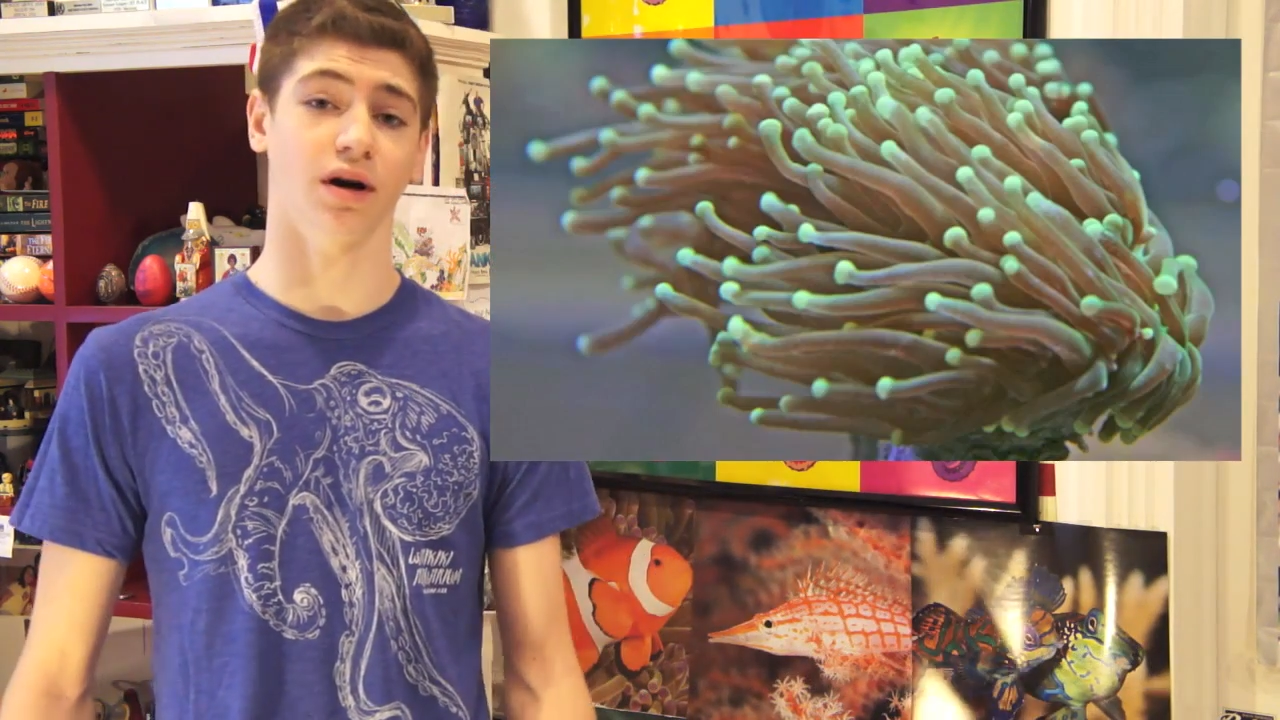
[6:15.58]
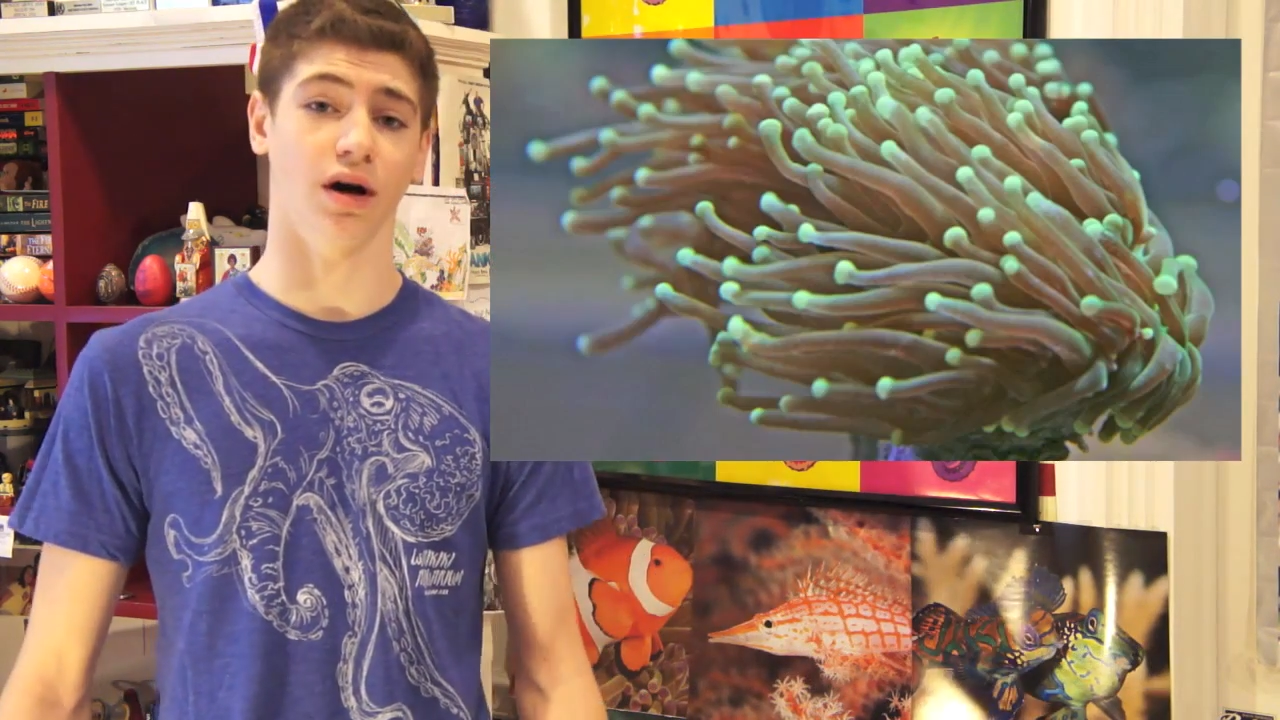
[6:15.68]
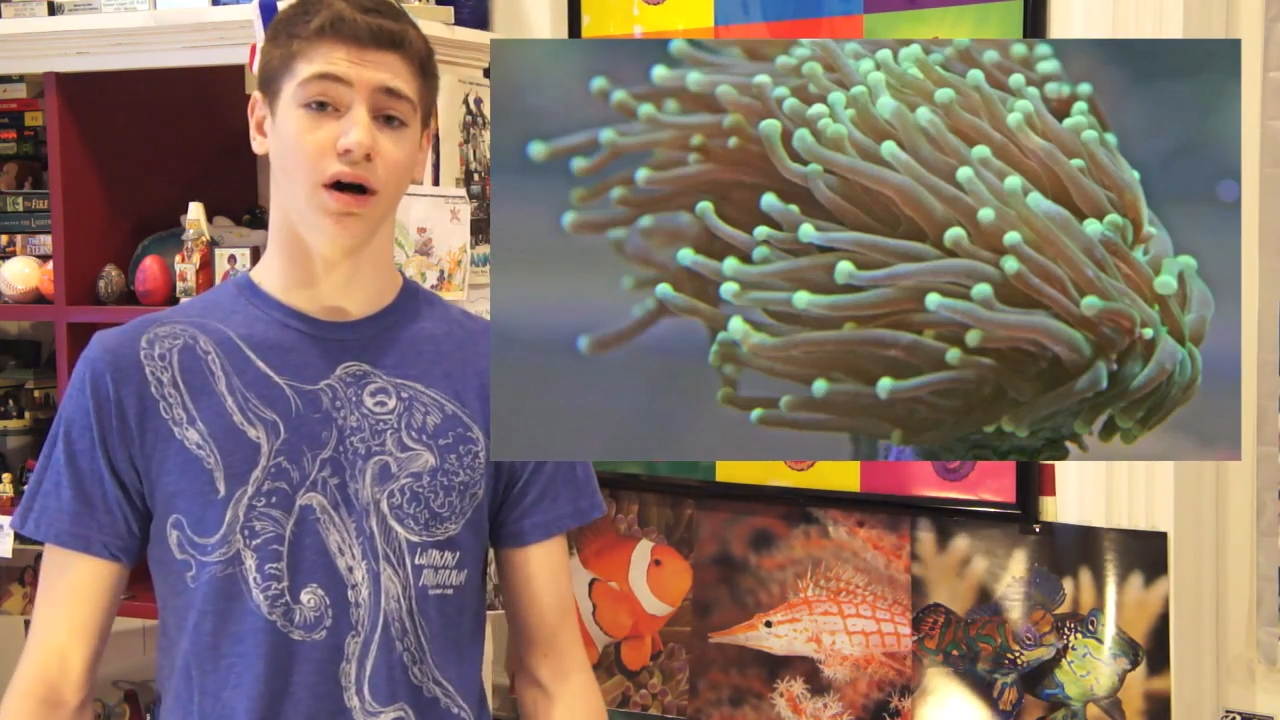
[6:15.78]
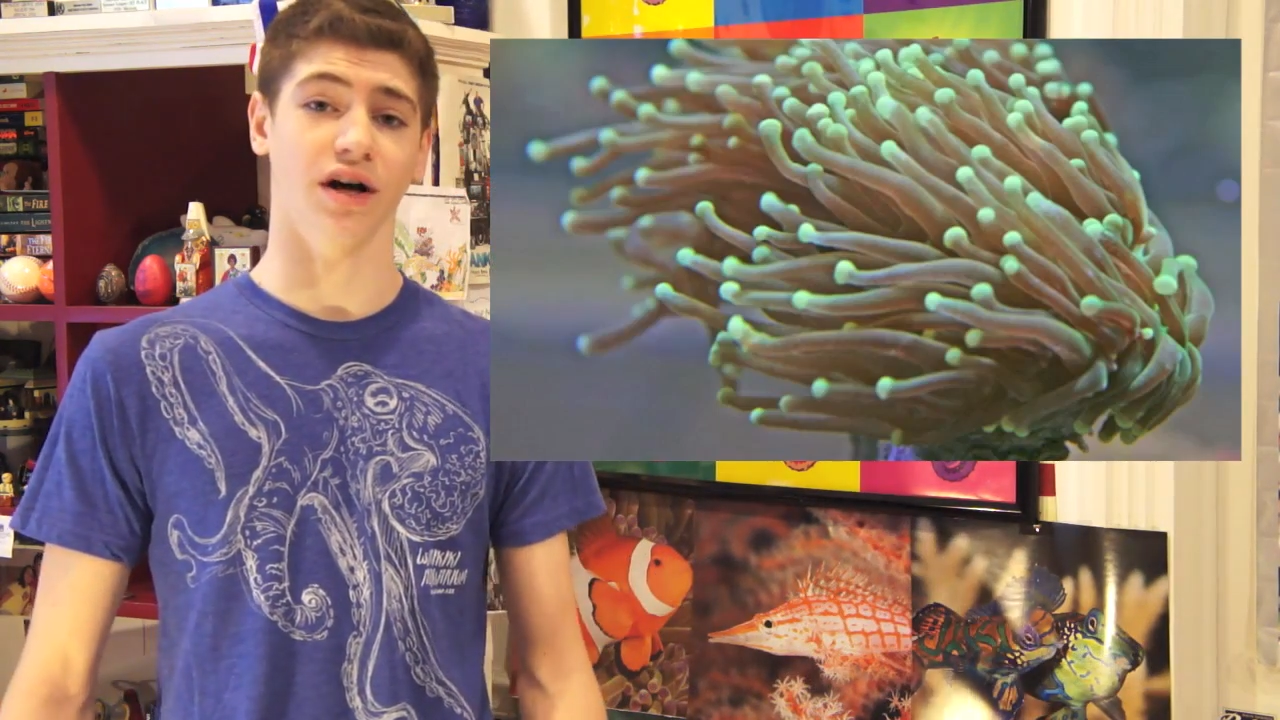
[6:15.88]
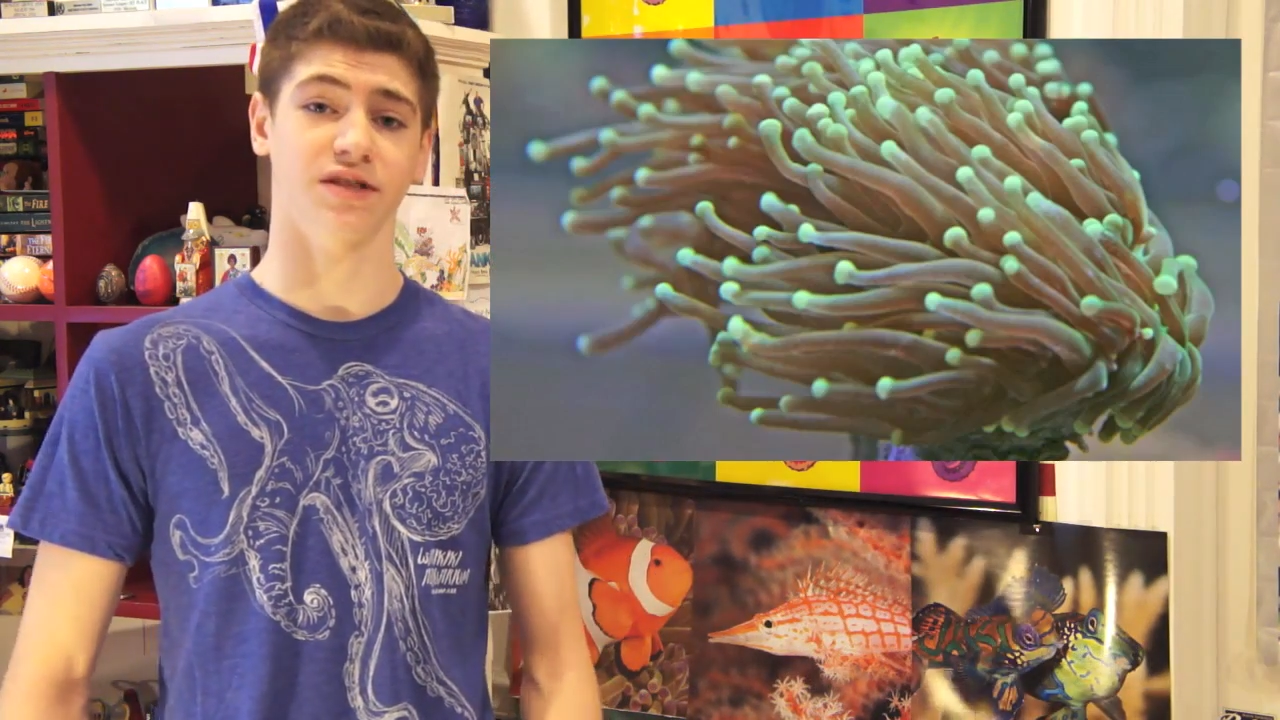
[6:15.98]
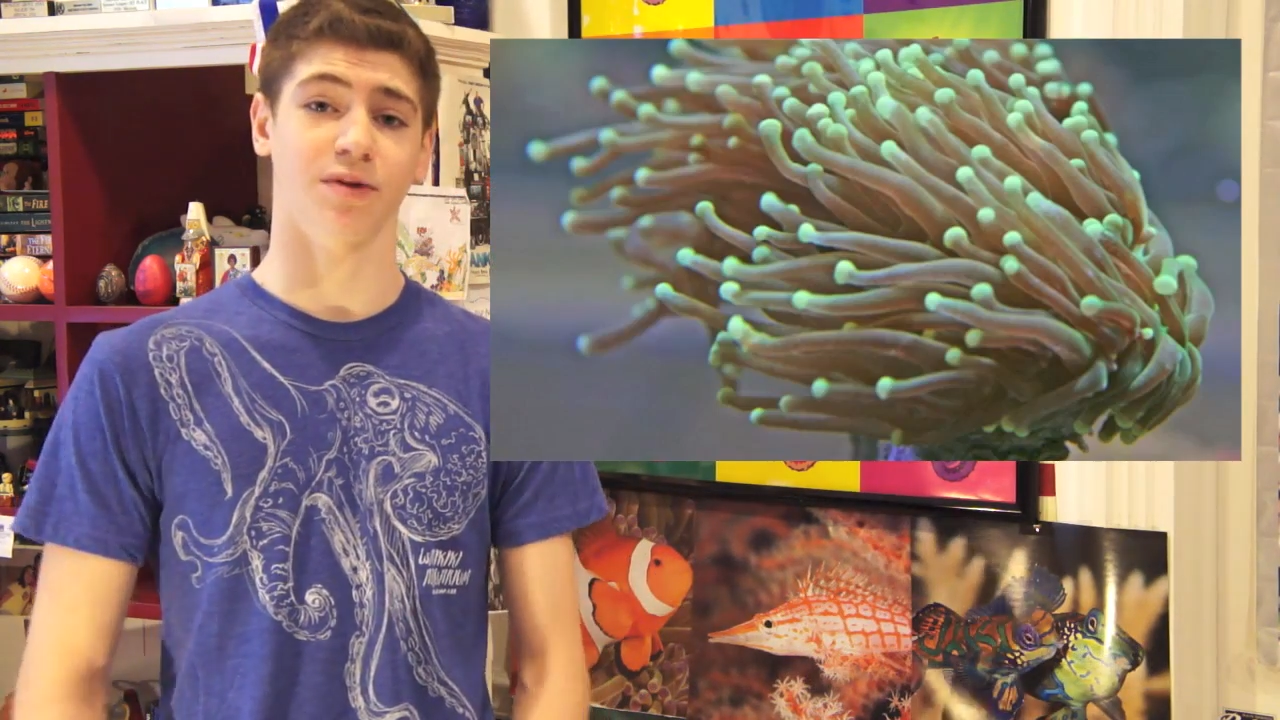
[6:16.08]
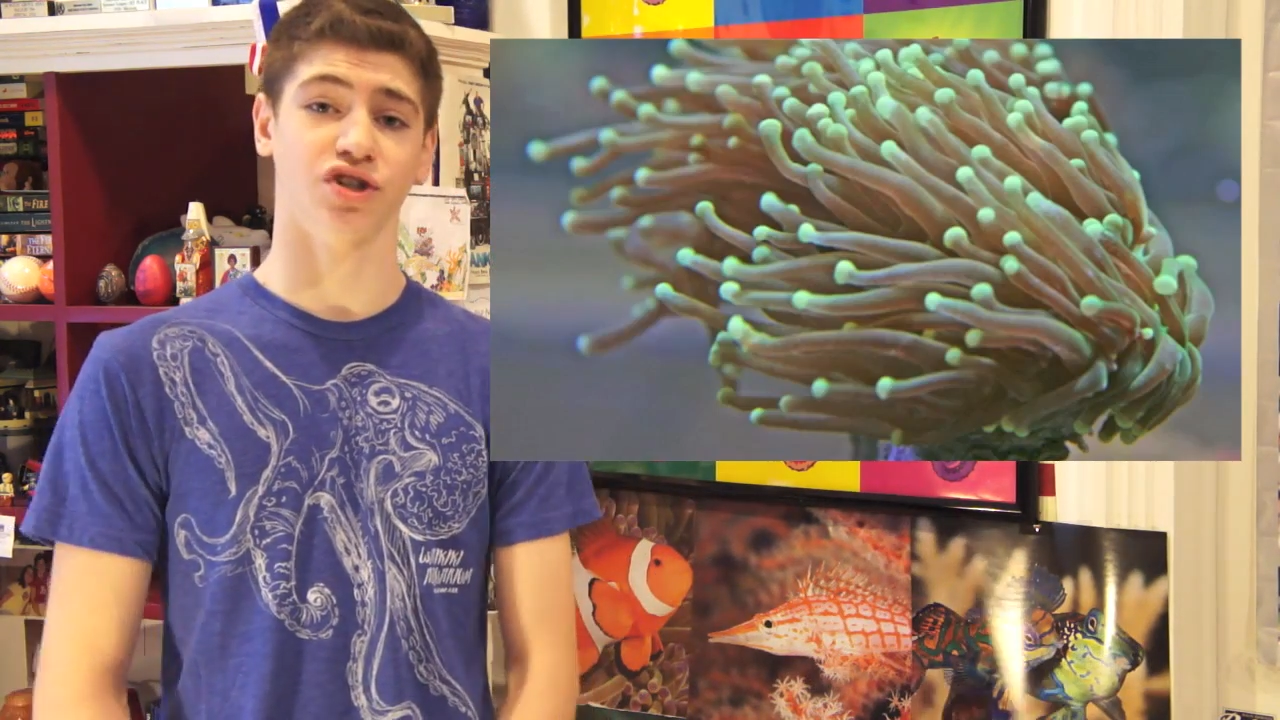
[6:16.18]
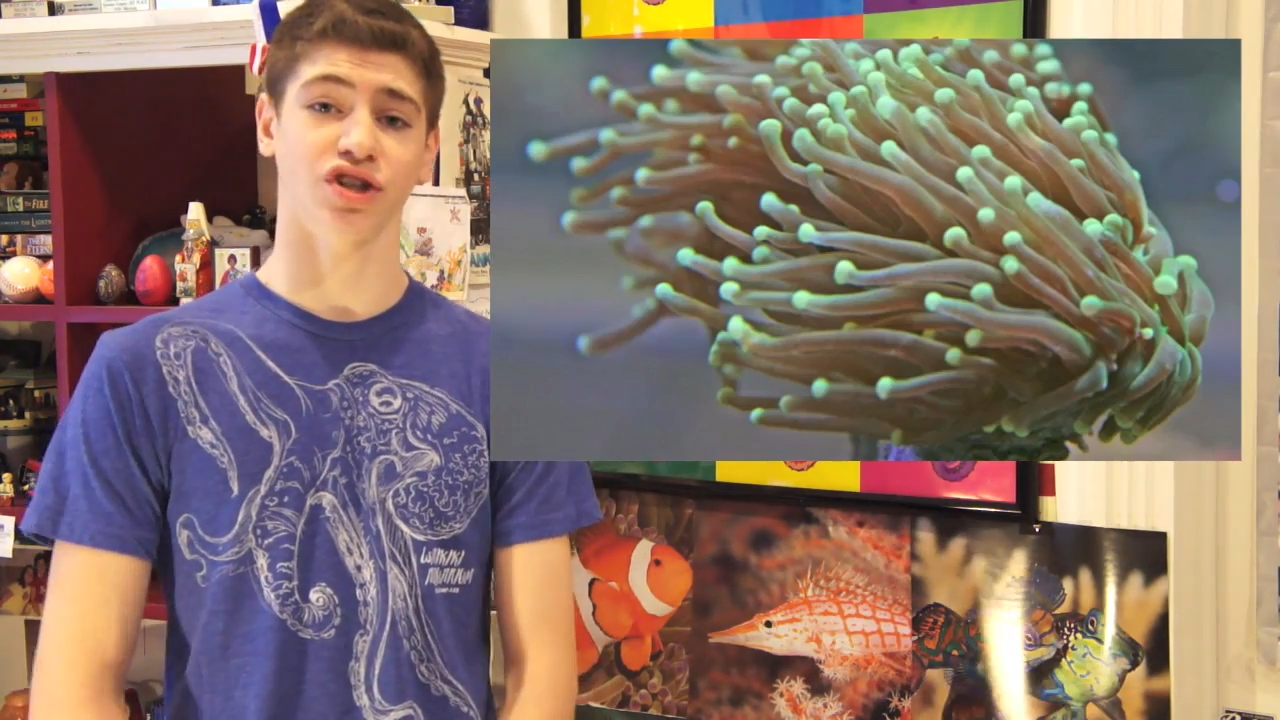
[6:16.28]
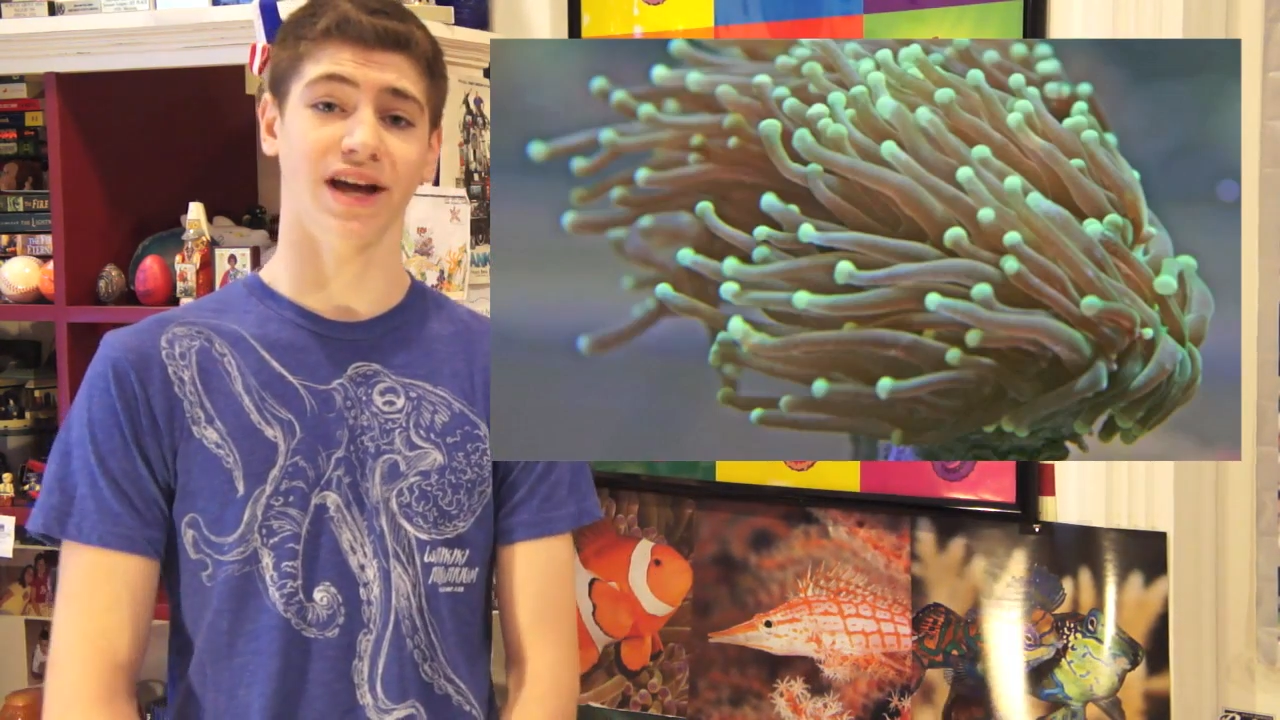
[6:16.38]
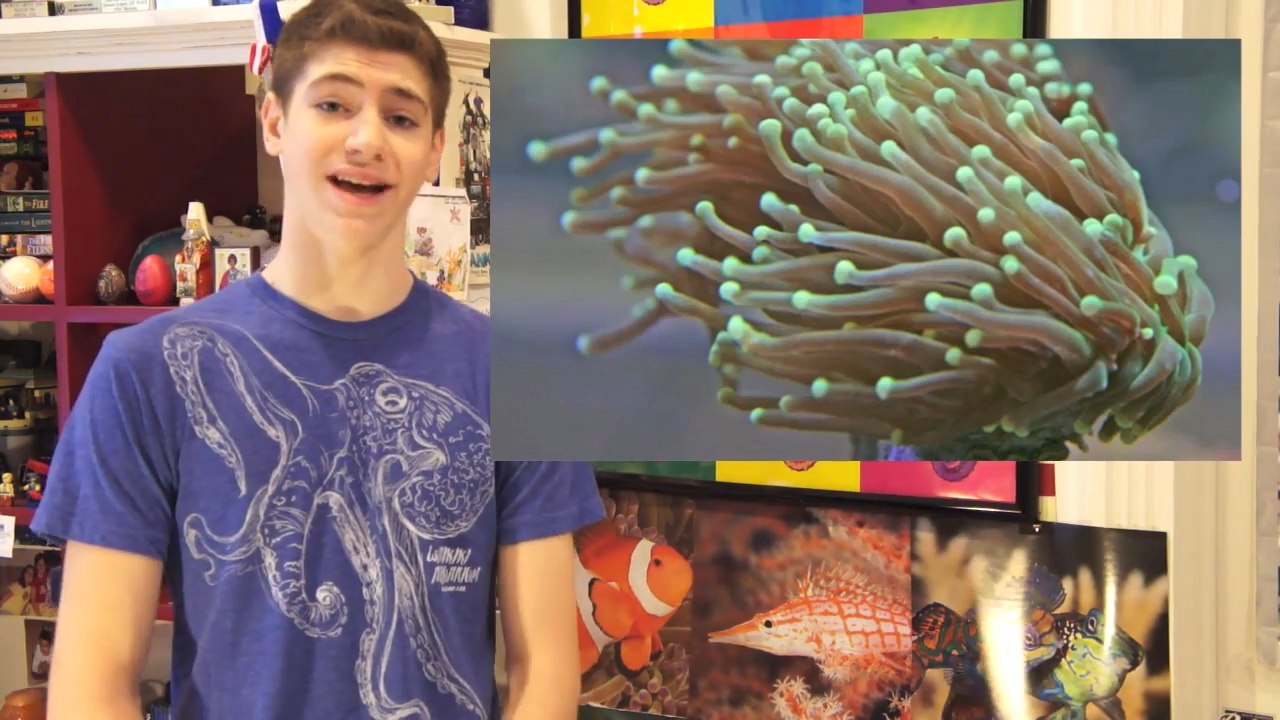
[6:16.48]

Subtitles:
especially